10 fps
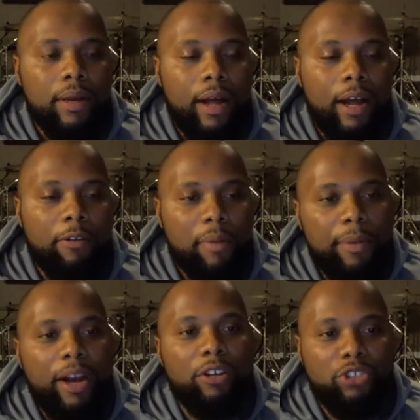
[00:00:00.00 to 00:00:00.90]
I remember
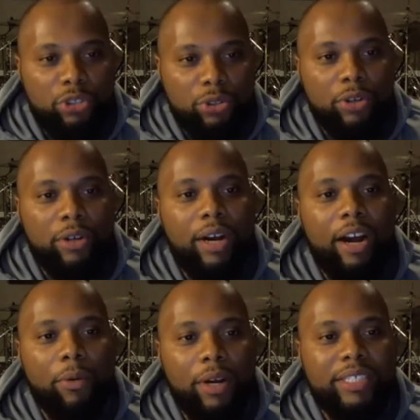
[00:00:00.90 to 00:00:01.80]
how sure I
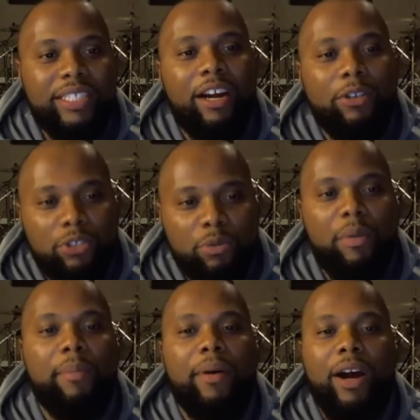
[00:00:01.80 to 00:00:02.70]
was, and I also
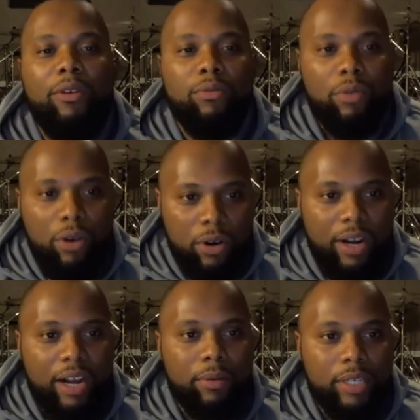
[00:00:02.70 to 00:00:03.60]
remember how wrong
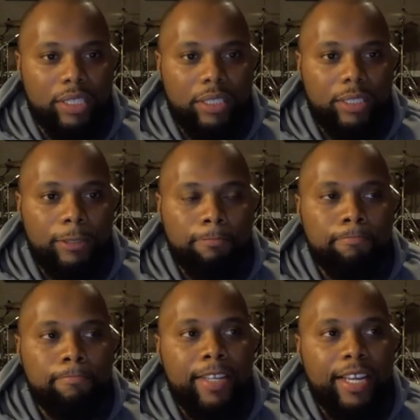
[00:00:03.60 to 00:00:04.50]
I was.
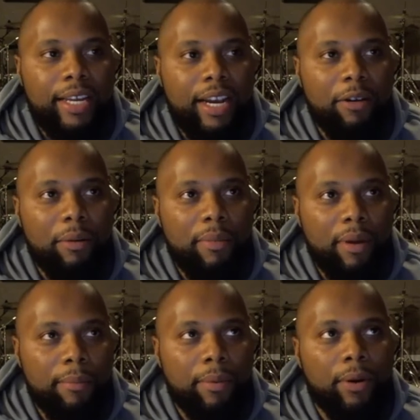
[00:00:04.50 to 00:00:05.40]
And I
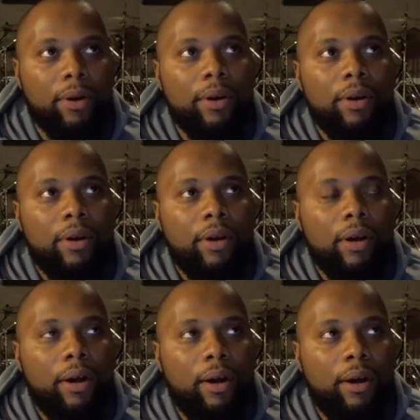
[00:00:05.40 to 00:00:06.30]
remember
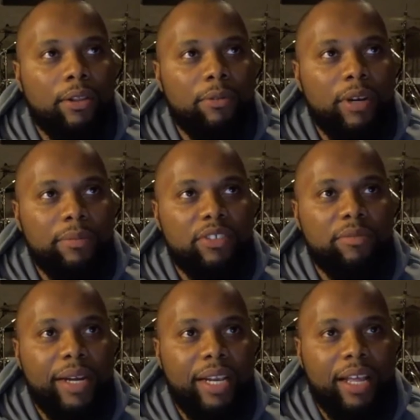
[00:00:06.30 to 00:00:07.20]
all the realms of
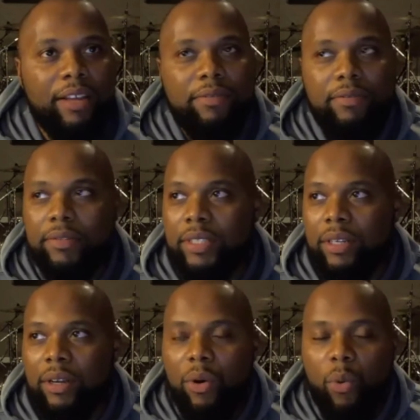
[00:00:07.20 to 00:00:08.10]
my life
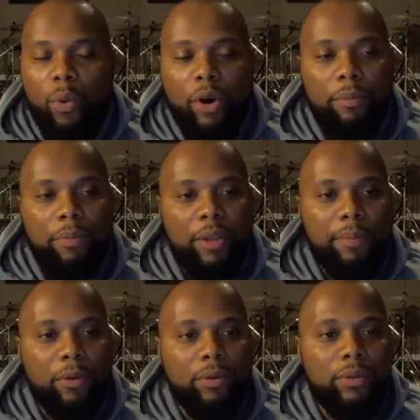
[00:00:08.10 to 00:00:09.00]
where
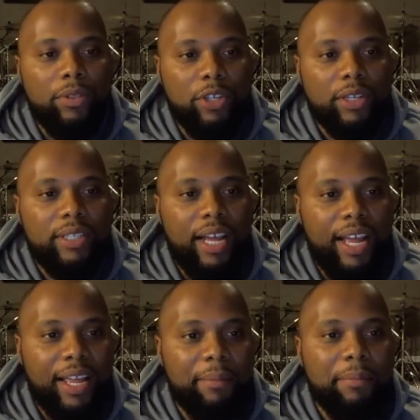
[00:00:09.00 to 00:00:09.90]
people took
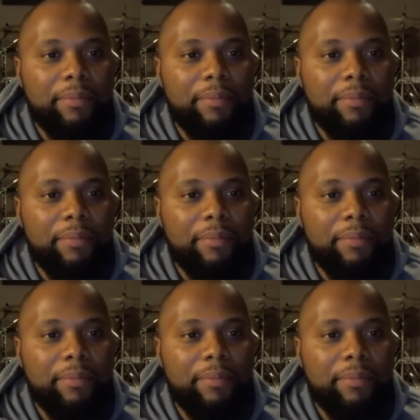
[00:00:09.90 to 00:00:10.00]
time